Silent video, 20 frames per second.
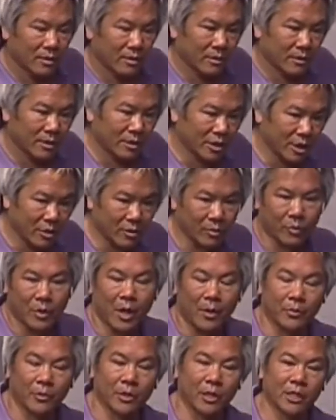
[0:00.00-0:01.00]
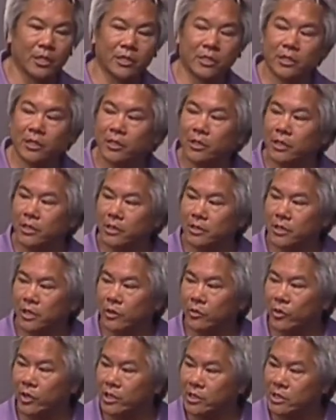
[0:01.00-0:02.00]
the general population is
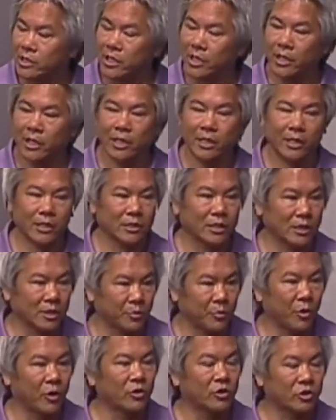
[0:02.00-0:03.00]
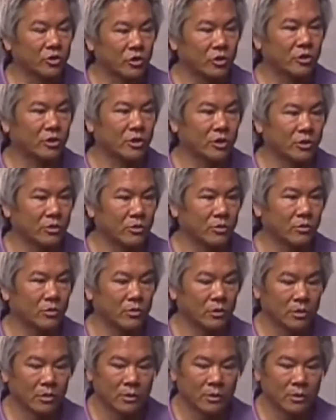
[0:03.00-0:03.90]
increasing in its exposure to